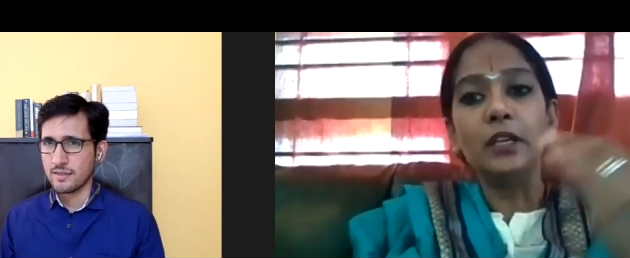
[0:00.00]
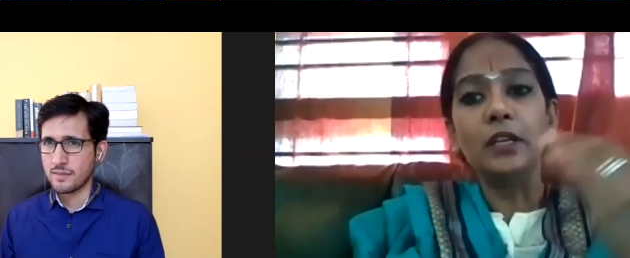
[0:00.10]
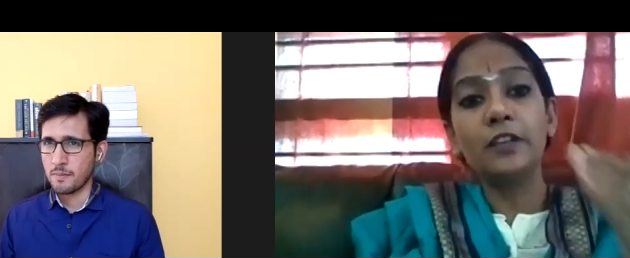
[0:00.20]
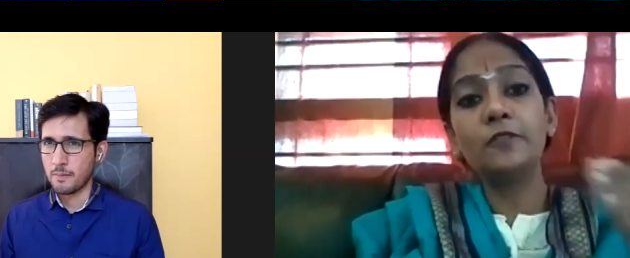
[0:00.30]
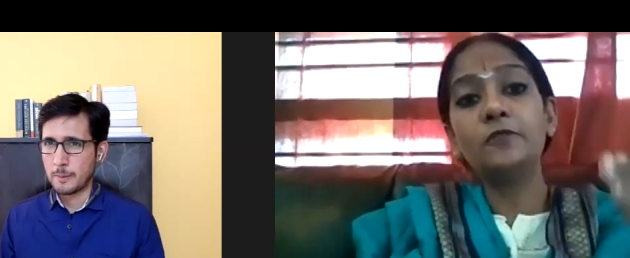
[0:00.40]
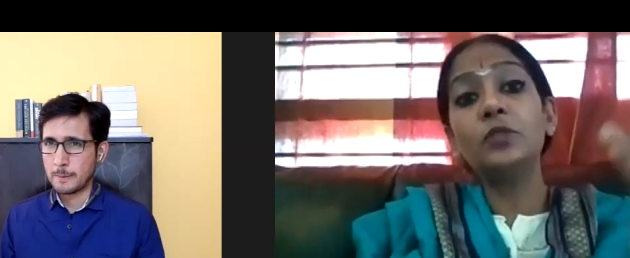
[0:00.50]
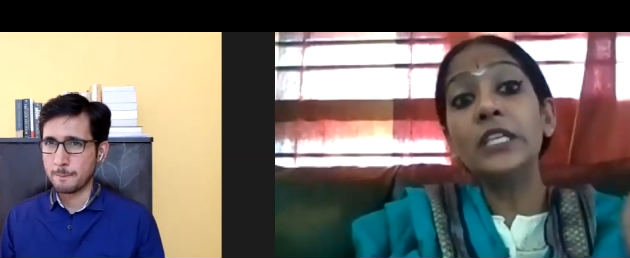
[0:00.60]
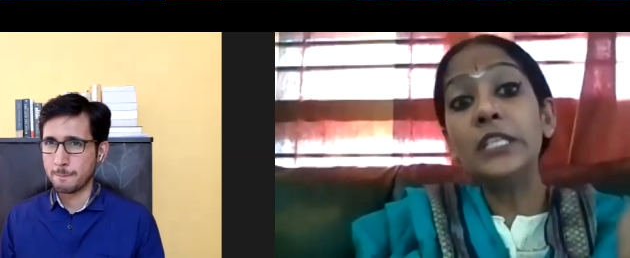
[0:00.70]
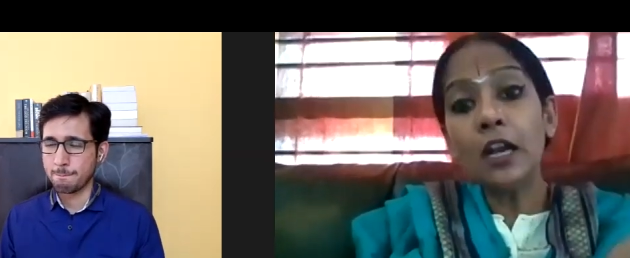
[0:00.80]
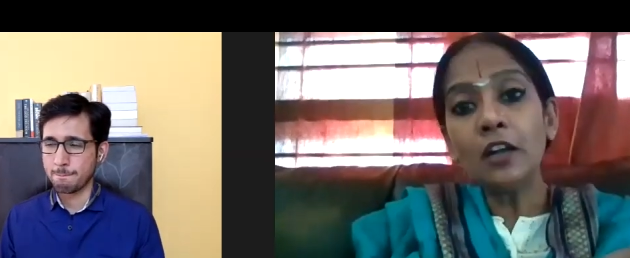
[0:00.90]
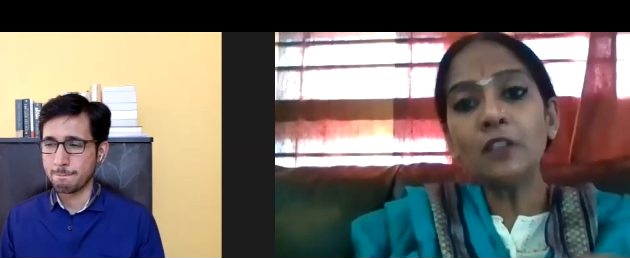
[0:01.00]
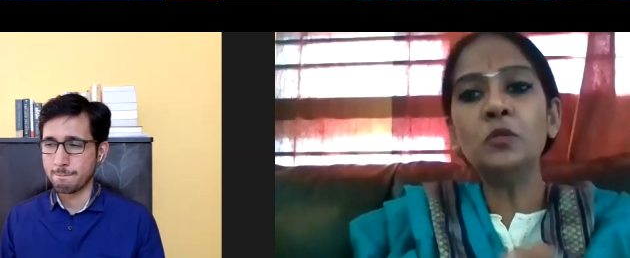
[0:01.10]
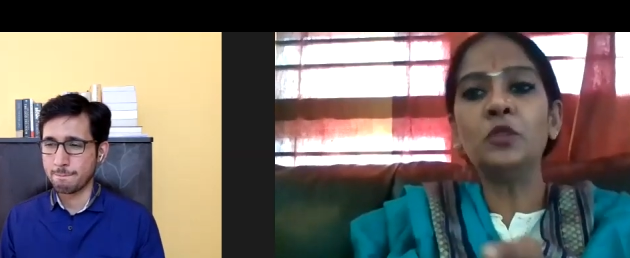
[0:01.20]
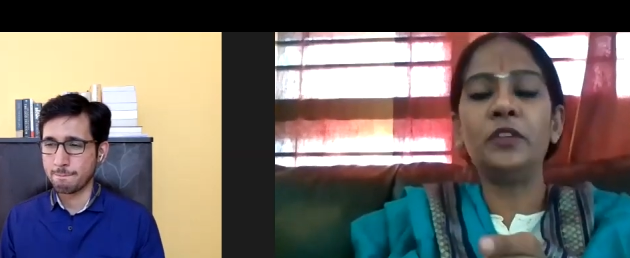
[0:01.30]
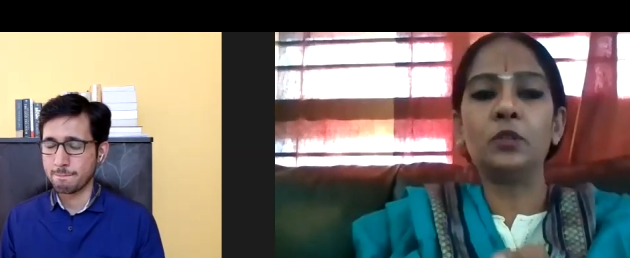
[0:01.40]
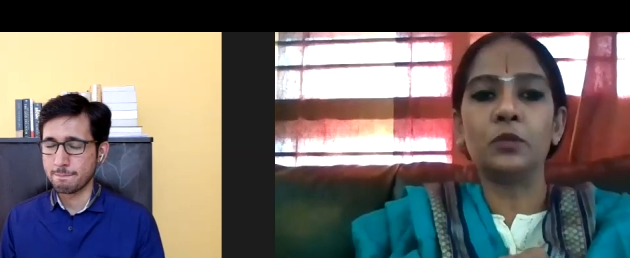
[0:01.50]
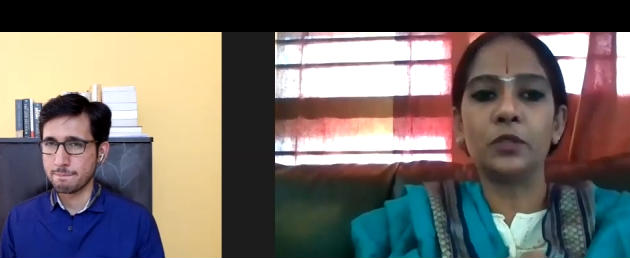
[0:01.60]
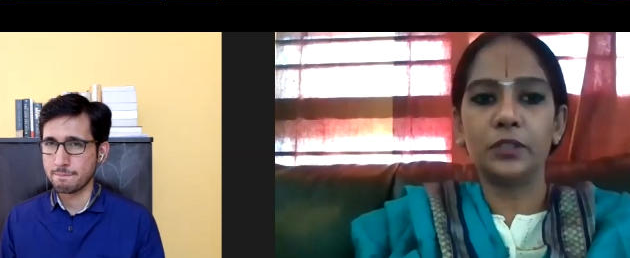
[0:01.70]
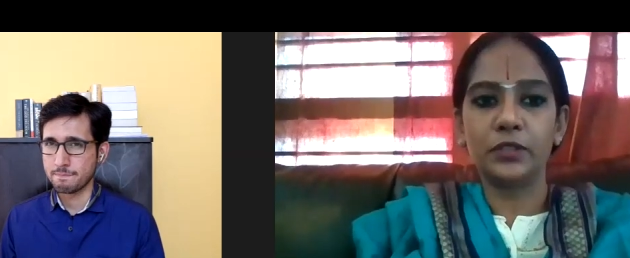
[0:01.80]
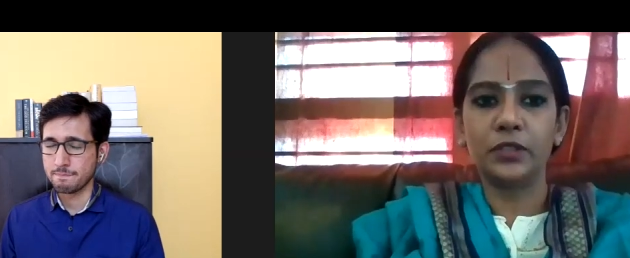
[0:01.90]
Speaker 1: give to the young
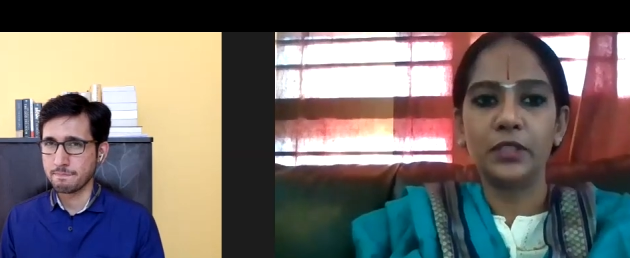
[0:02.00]
moviegoers?